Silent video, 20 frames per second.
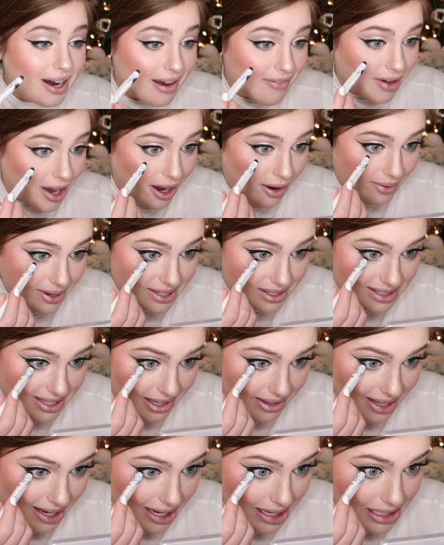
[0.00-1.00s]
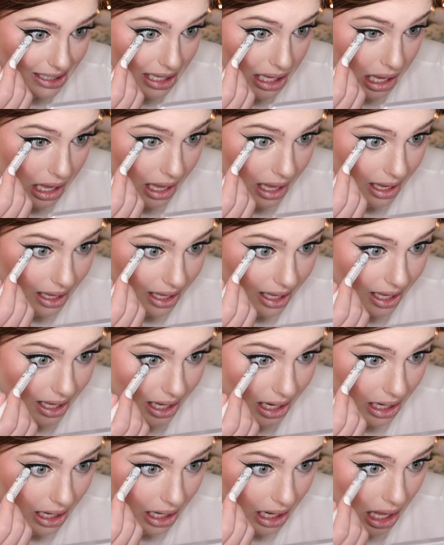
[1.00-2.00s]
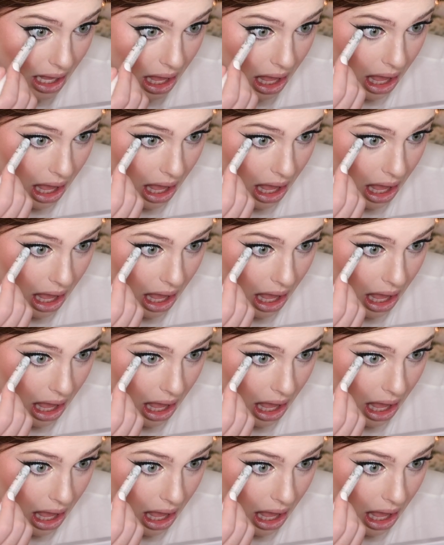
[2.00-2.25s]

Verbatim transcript: I've always said that and